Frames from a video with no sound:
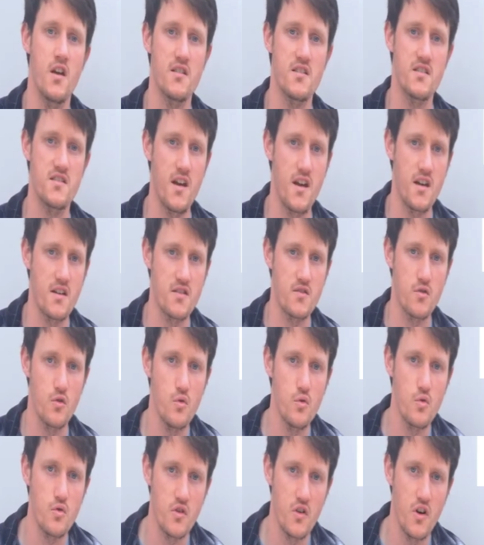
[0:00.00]
sects
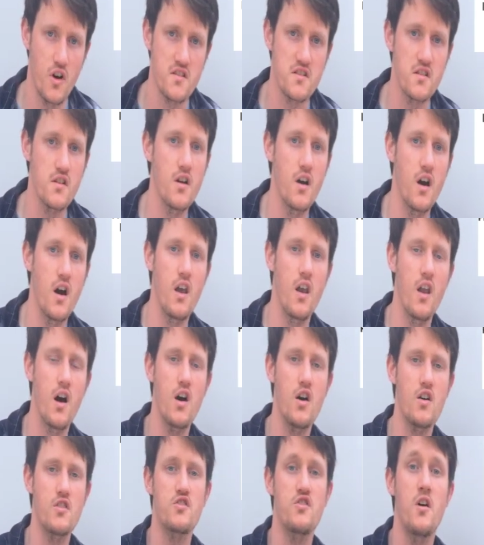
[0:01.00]
organise a
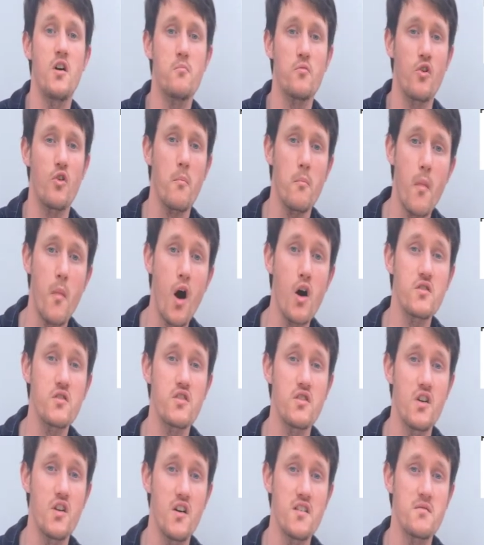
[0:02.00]
large number of
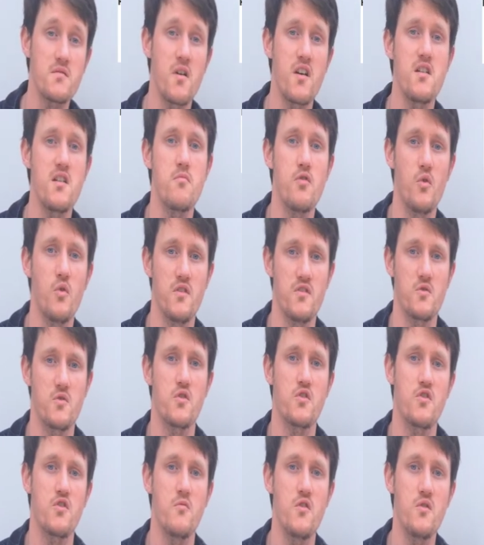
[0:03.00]
marginalised people
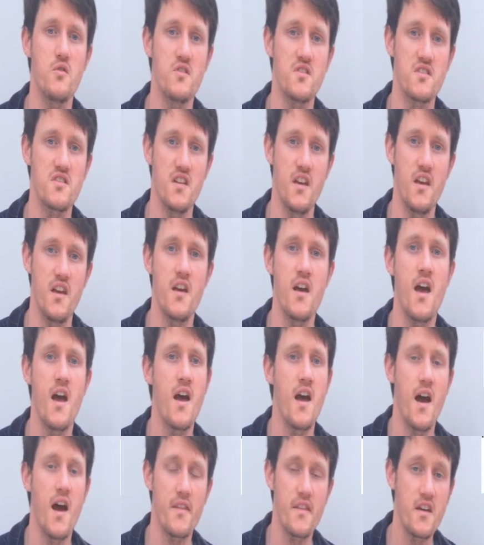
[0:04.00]
into a community,
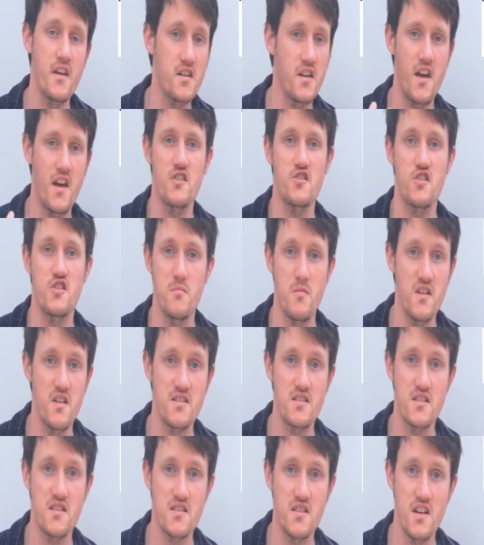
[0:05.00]
and they can actually be
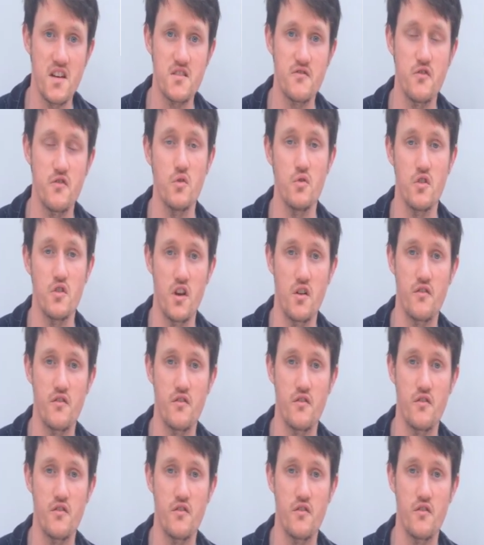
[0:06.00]
successful.